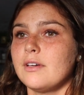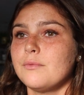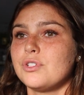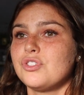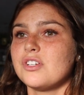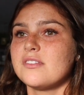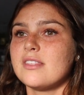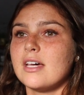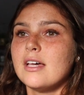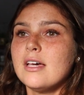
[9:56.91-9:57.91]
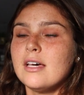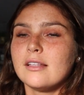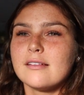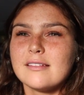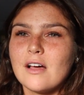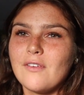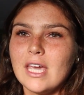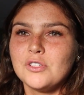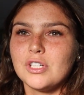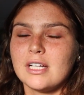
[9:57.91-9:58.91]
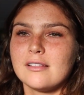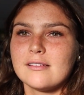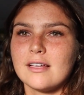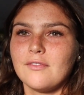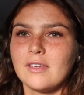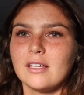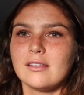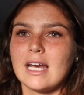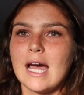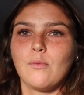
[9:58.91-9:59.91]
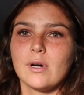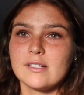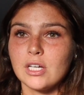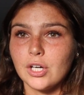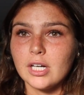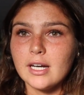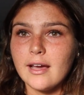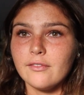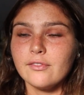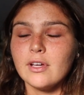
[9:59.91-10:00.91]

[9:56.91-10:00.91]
It was just the self-hatred and the self-guilt that I wasn't good enough.